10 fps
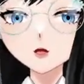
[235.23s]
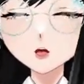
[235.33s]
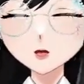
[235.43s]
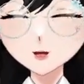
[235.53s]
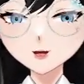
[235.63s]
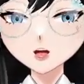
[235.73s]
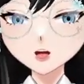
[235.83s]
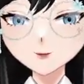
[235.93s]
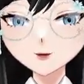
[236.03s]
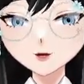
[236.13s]
dive
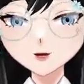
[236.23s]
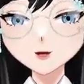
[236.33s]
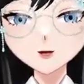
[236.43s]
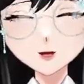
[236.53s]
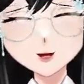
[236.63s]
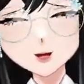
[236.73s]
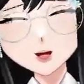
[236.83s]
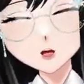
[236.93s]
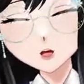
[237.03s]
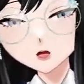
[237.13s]
deep
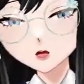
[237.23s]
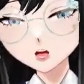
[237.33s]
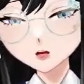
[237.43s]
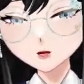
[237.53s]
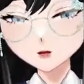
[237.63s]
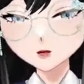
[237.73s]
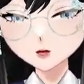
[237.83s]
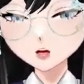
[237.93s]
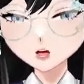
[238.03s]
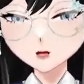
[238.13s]
into that one
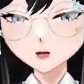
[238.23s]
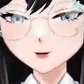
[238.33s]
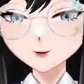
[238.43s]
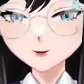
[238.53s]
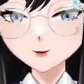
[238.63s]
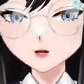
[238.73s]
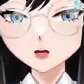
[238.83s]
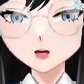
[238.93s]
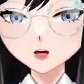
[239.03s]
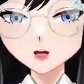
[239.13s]
today.
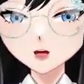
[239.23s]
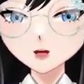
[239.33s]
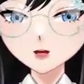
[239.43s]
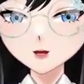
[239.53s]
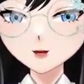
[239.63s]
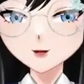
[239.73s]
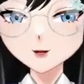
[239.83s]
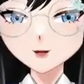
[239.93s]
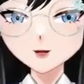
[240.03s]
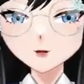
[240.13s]
And
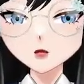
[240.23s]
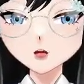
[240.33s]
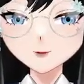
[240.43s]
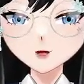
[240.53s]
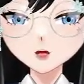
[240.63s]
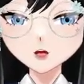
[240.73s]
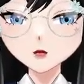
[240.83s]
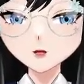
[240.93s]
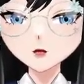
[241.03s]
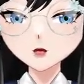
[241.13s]
modifications to
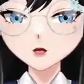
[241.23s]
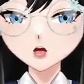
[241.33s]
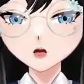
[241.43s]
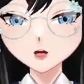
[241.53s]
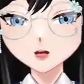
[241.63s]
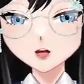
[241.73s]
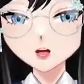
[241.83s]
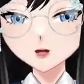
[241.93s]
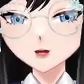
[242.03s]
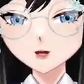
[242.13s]
the
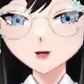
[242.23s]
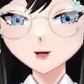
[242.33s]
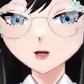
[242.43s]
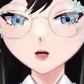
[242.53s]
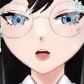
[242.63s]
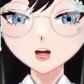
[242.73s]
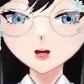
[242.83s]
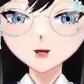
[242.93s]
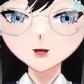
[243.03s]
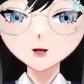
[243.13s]
chromatin, such as
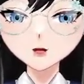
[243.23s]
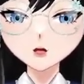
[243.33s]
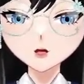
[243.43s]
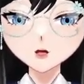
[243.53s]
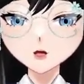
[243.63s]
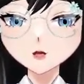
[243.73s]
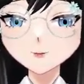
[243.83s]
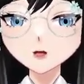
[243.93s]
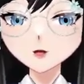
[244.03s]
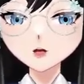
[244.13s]
addition of
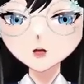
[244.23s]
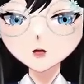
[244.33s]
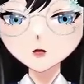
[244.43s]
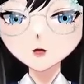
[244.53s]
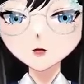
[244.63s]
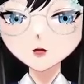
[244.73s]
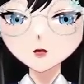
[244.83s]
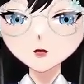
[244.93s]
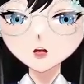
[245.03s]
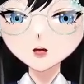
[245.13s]
chemical groups to
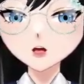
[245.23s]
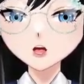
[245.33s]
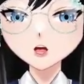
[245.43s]
histones